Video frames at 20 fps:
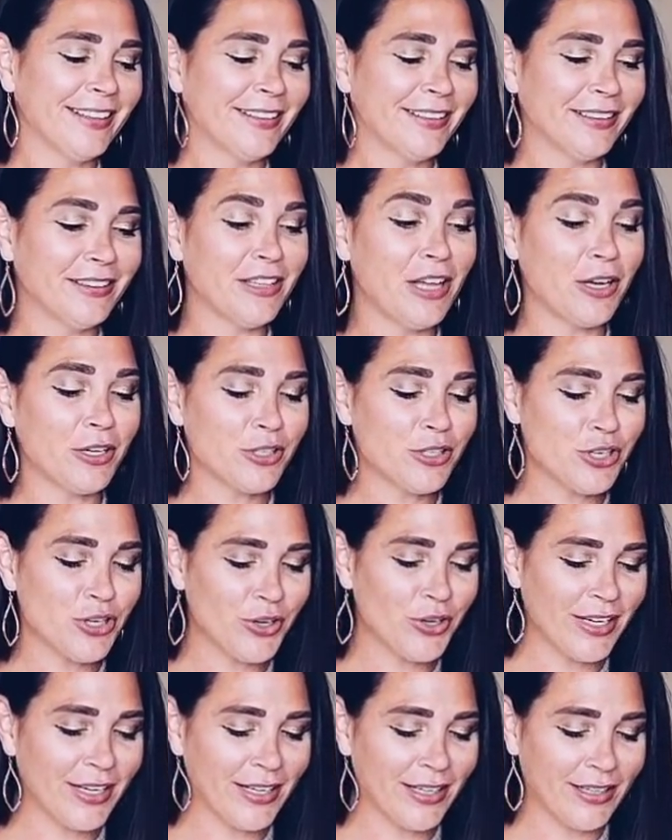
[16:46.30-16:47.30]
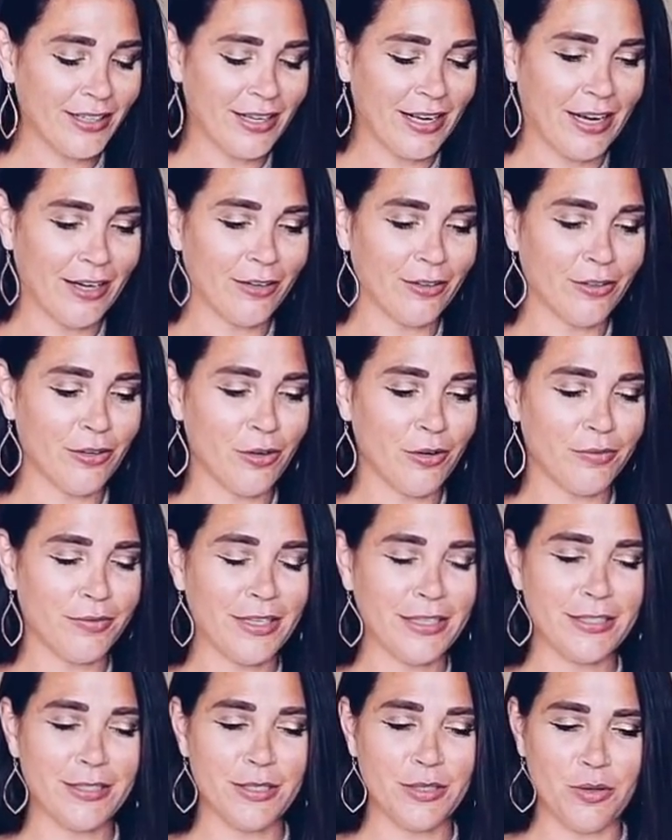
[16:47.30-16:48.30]
it, luxury. I don't know if
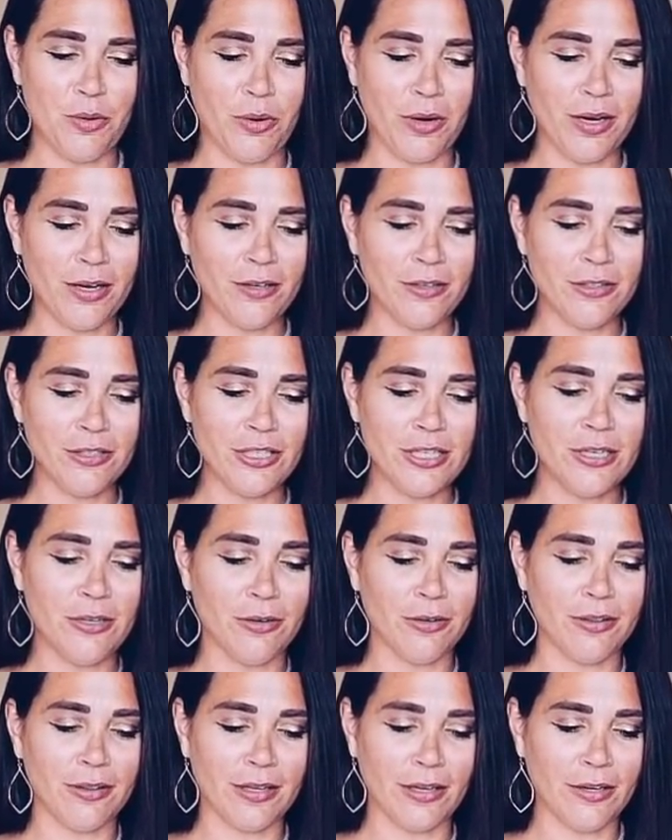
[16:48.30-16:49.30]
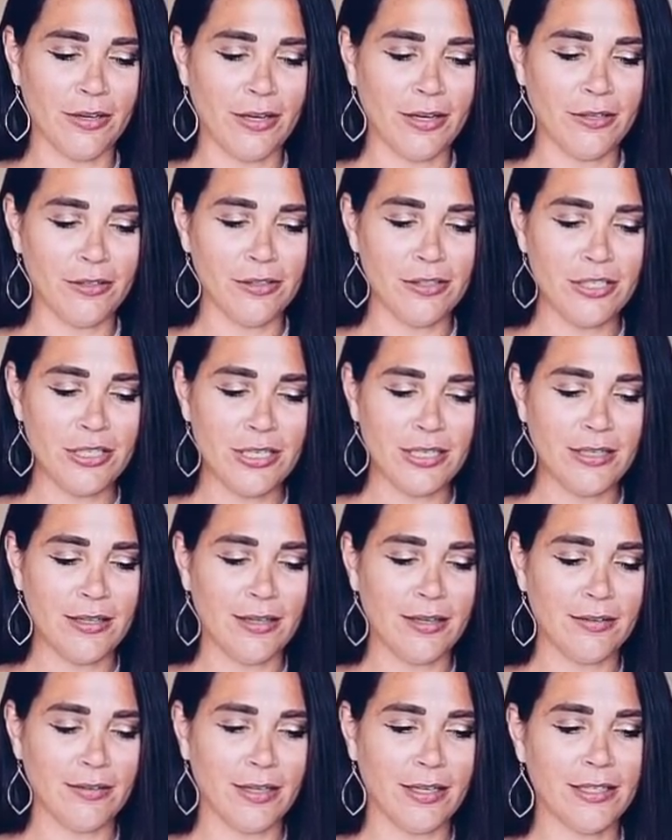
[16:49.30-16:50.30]
that's your energy or their energy
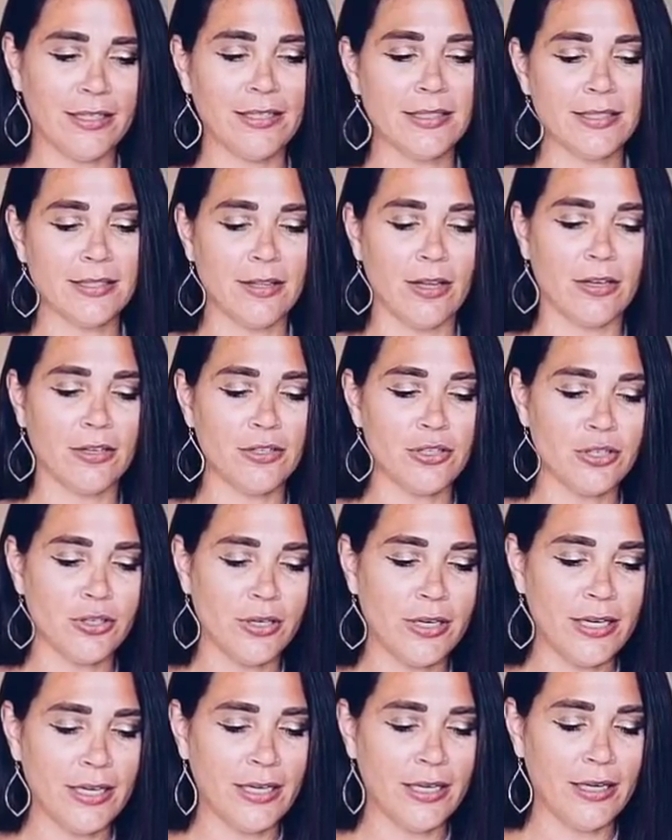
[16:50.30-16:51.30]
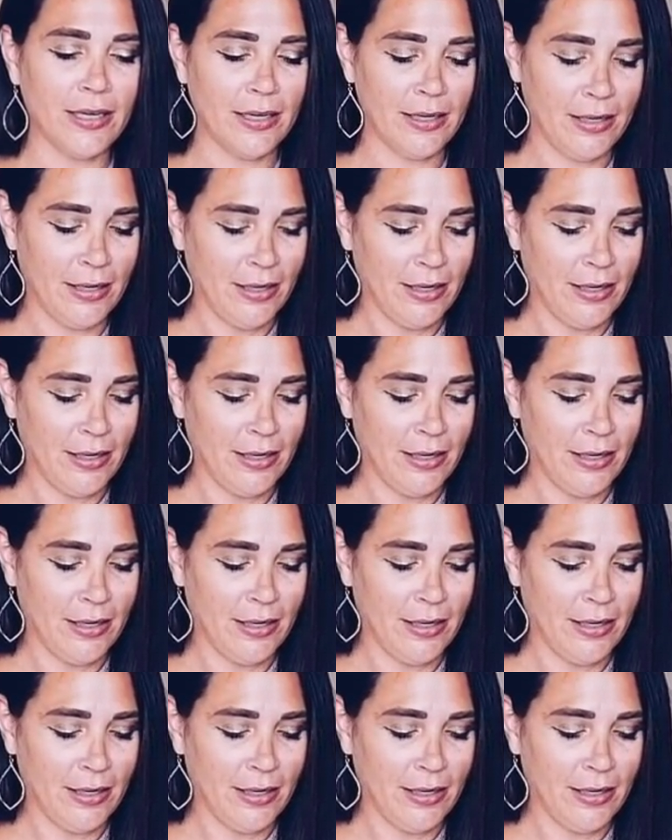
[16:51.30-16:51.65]
that likes luxury.